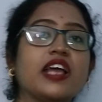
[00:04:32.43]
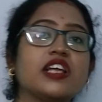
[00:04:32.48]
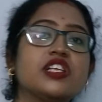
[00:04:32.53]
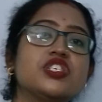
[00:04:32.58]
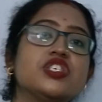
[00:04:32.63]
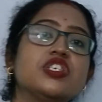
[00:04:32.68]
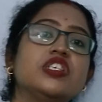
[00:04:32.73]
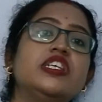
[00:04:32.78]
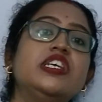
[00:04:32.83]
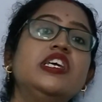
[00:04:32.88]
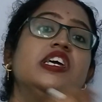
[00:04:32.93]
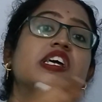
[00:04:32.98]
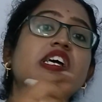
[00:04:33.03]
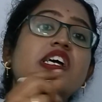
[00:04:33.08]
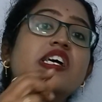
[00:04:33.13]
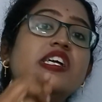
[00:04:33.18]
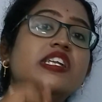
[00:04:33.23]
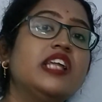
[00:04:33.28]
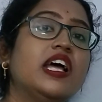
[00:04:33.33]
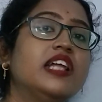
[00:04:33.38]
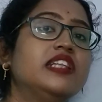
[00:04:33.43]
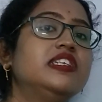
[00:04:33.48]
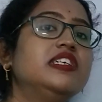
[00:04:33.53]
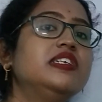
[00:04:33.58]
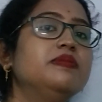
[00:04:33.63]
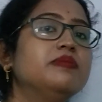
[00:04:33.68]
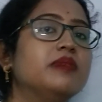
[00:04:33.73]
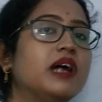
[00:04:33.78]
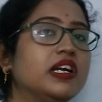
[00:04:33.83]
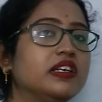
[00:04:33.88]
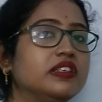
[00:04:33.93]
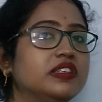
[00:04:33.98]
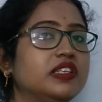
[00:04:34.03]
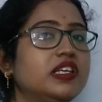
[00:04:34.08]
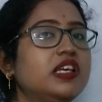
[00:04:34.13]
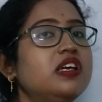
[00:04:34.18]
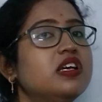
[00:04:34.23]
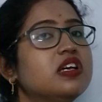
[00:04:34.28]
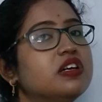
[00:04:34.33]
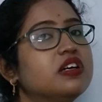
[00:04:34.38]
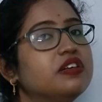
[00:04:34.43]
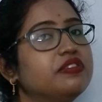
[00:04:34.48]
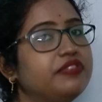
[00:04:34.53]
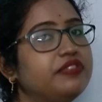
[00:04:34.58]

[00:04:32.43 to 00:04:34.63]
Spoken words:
actually nothing but the